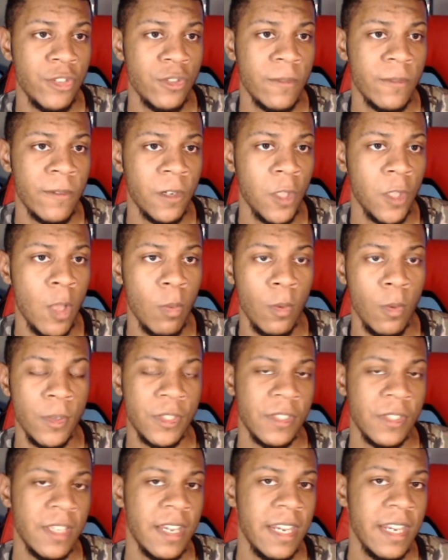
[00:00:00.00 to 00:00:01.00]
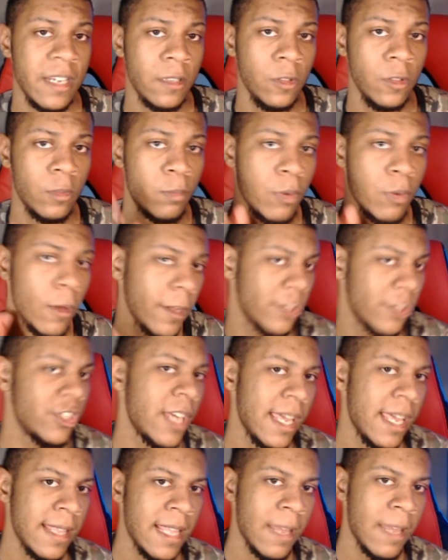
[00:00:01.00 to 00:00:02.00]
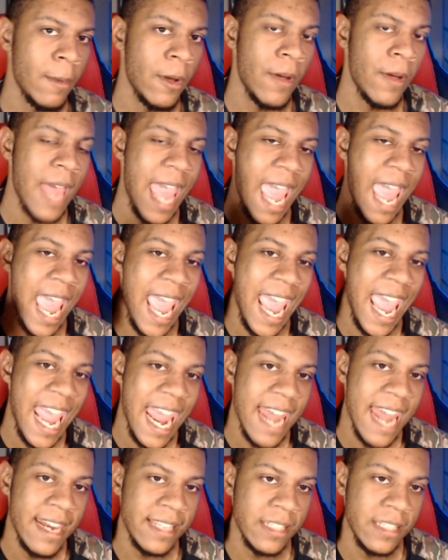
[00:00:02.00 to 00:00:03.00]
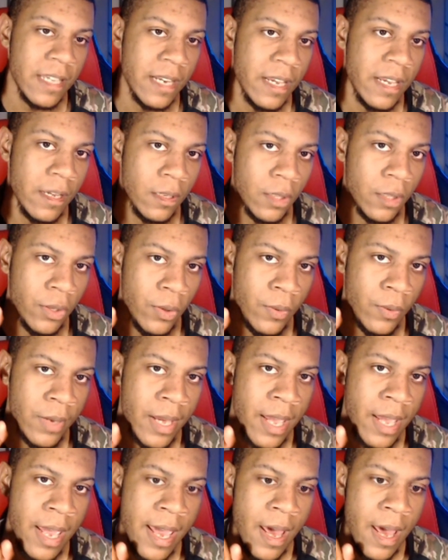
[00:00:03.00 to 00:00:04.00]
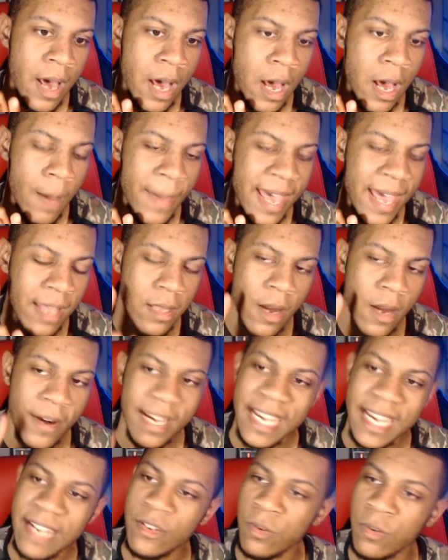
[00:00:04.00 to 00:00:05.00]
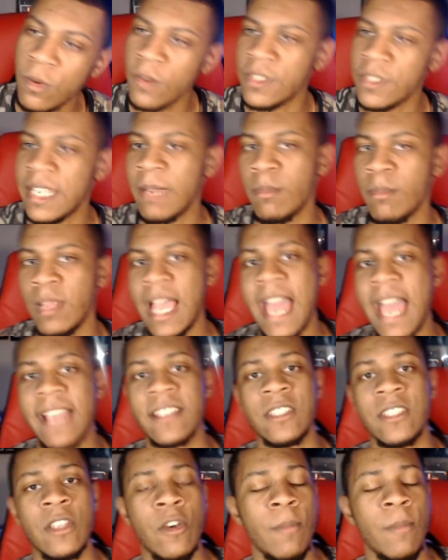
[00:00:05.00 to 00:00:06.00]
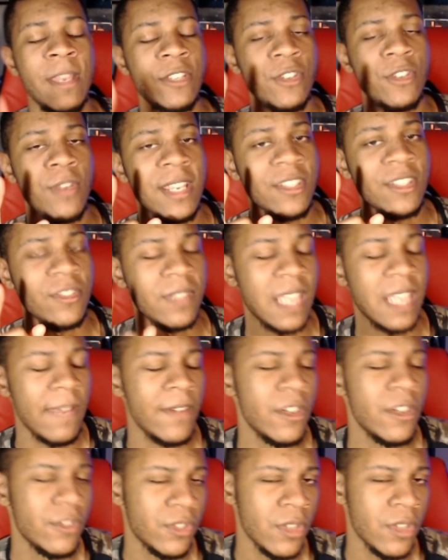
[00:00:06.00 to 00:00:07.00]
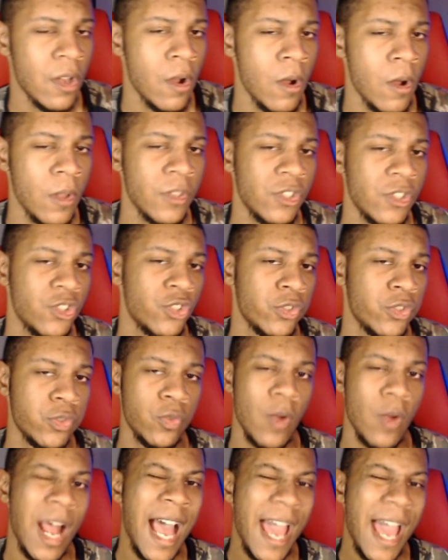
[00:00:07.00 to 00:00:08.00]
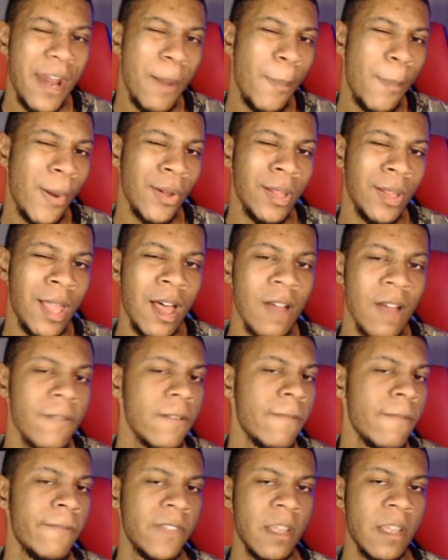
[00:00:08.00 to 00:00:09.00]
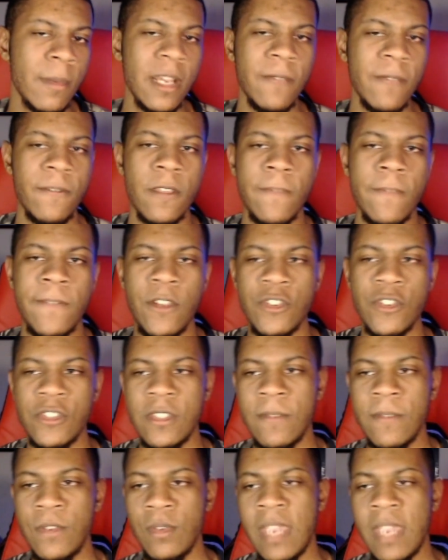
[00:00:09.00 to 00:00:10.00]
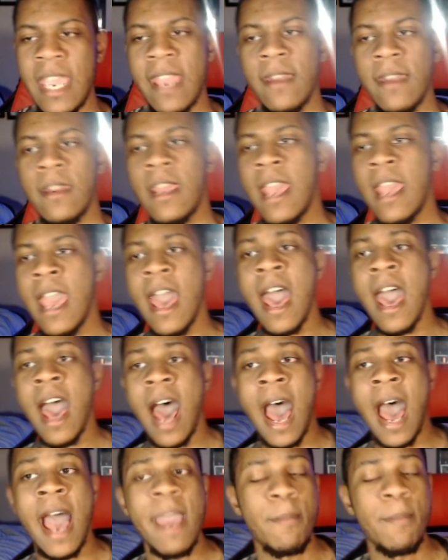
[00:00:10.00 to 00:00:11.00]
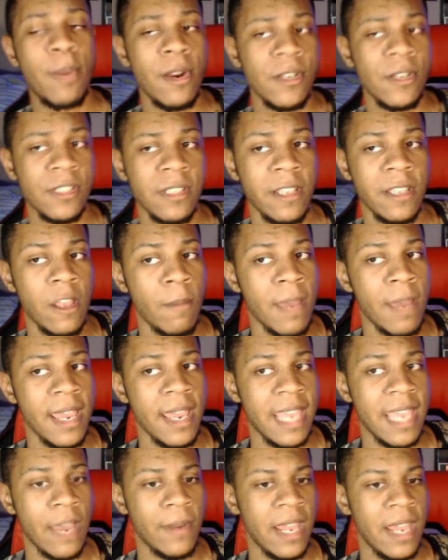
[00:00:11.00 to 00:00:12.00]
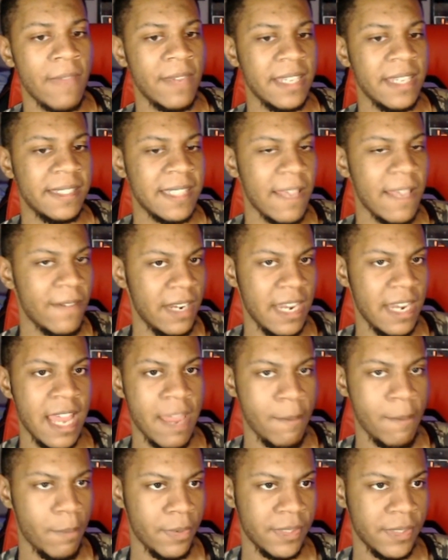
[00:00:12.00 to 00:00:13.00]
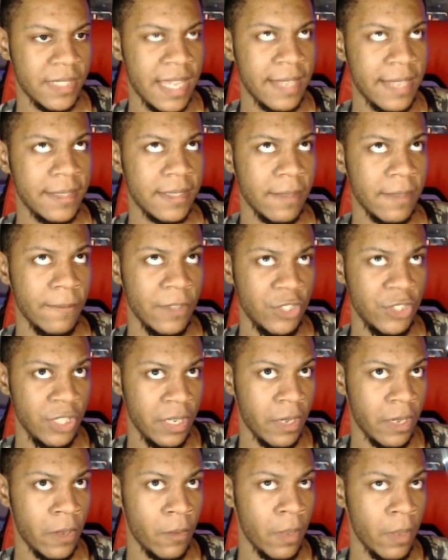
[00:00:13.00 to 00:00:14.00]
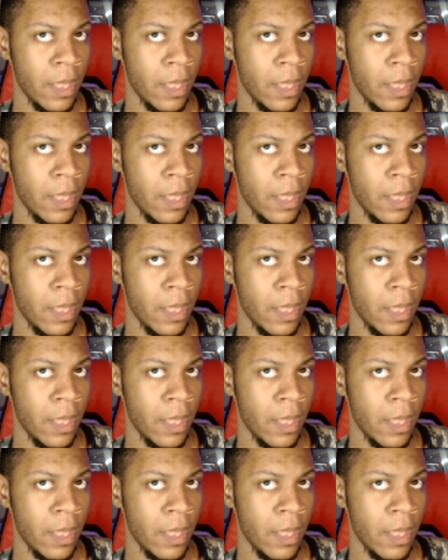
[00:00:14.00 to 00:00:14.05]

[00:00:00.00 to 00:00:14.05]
for Global, which is going to include Broly Chie Lama, and it's going to include LR Int Rose Black. So make sure you guys are saving your stones. Try to pull off from summoning for the fusions if you can. I personally, on my account, have a 79% Vegito